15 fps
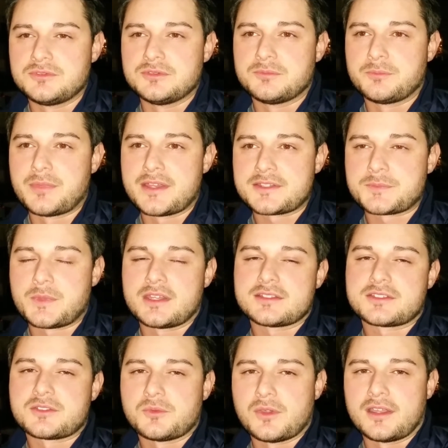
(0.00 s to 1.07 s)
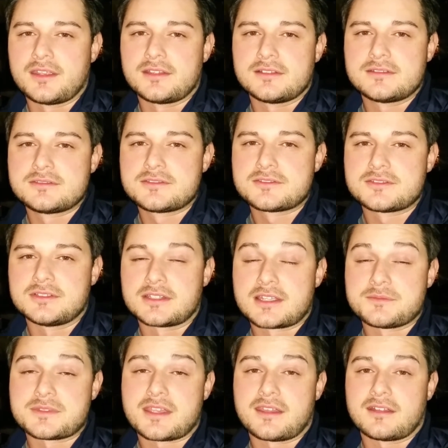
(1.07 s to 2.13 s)
your best bet's to wait until it
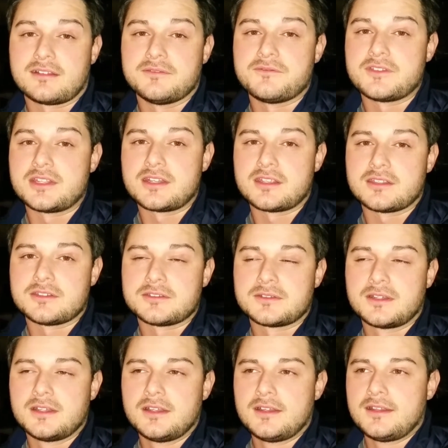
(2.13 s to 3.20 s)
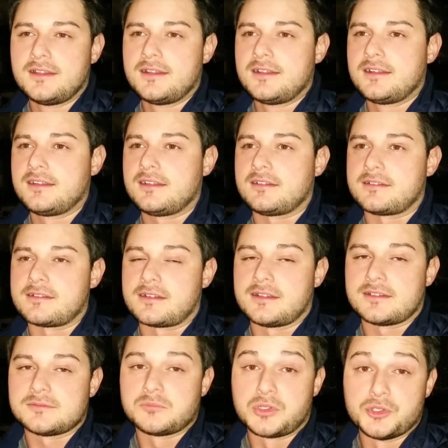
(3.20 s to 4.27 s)
comes out on video
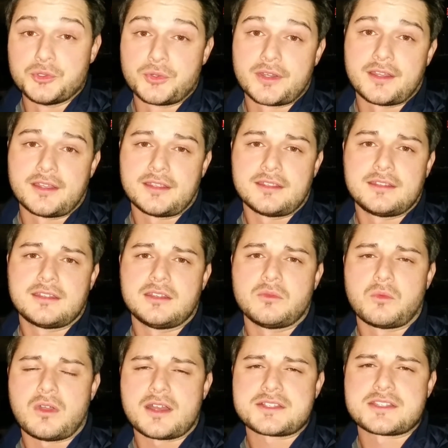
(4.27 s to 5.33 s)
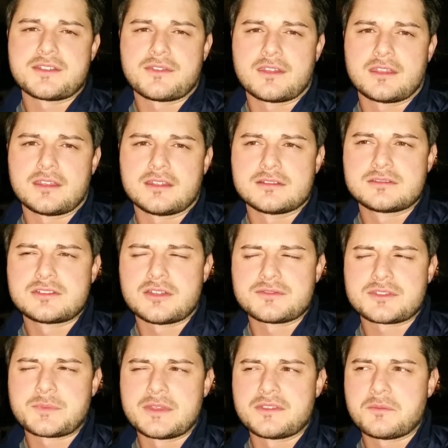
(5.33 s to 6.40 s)
or Blu-ray and watch it then.
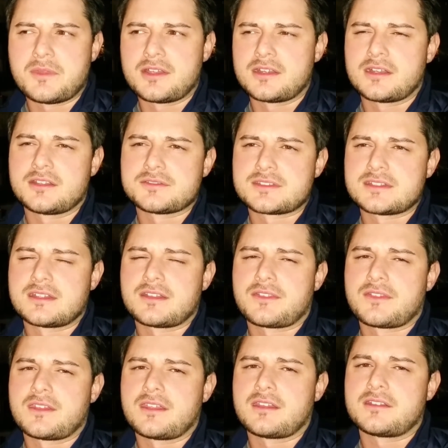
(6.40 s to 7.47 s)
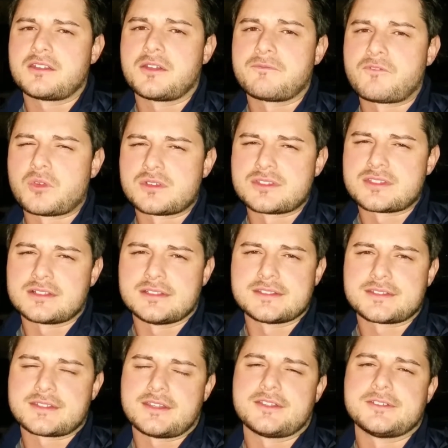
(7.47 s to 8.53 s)
Don't spend the money to go see it at the theater,
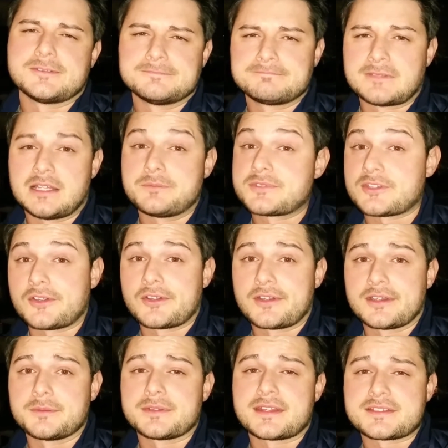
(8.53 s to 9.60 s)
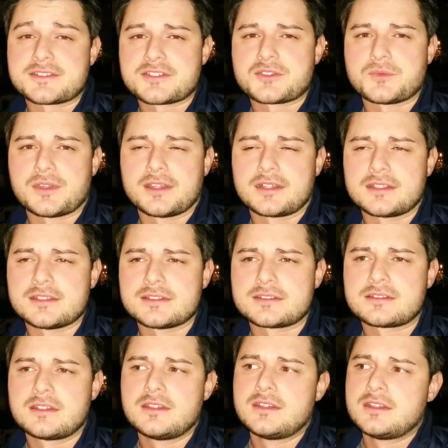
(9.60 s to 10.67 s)
unfortunately, so sorry, but that's just the way it
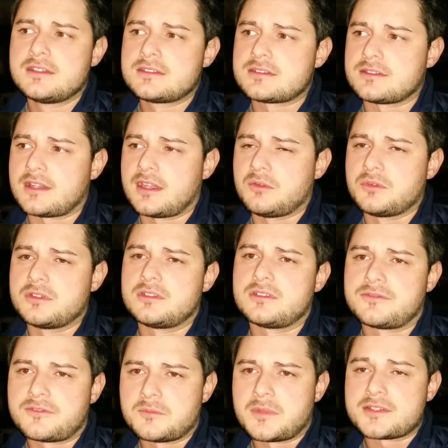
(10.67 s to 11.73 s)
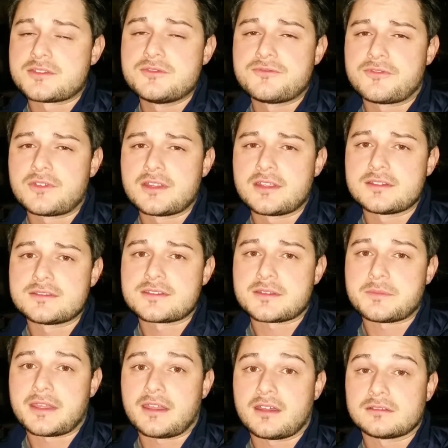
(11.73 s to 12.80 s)
is. So now we'll hear from my two friends
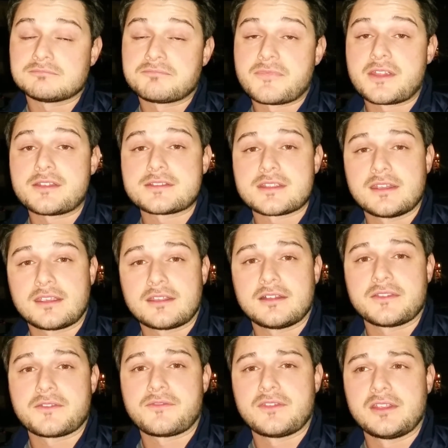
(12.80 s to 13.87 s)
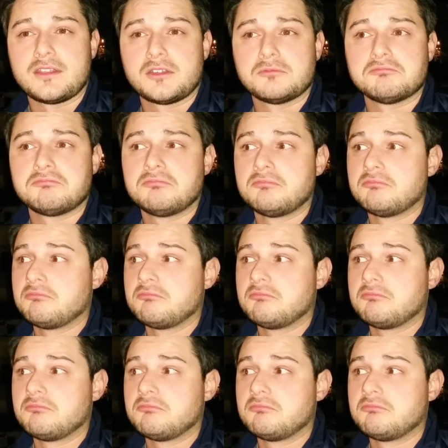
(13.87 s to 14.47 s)
about their take on the film.